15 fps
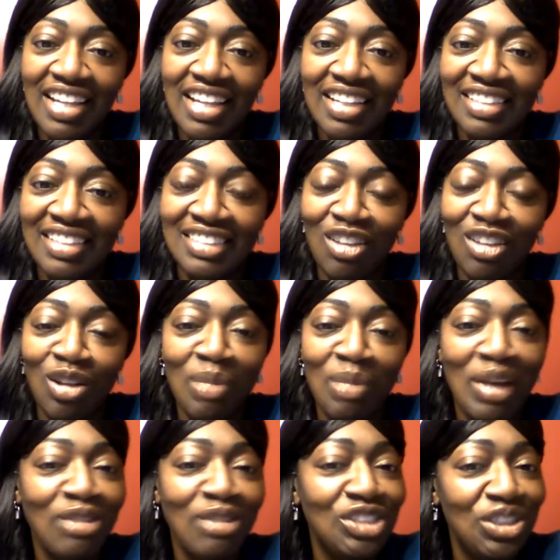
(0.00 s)
It's All
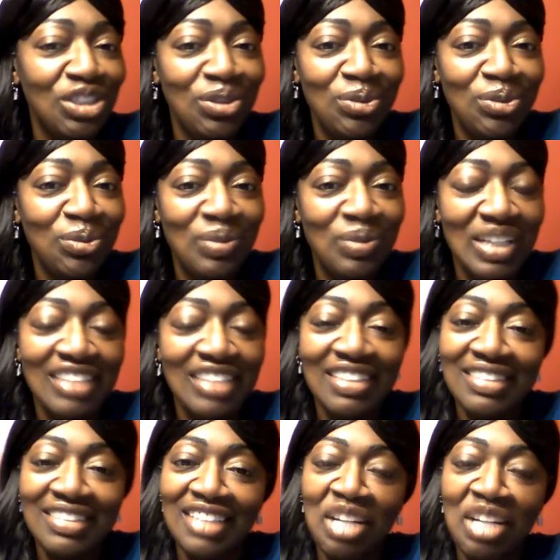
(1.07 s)
About You. As I
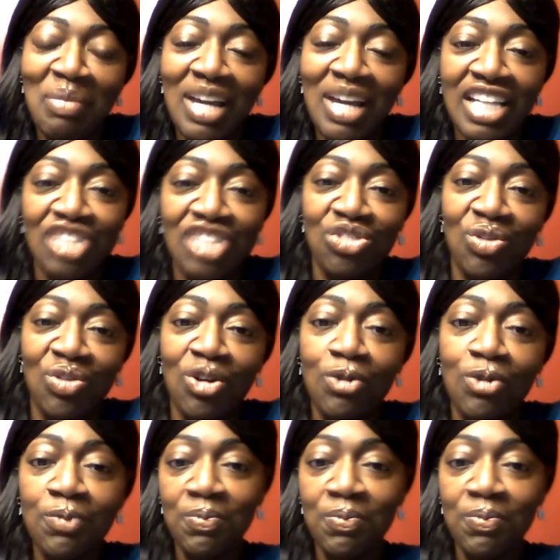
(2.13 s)
said in my intro,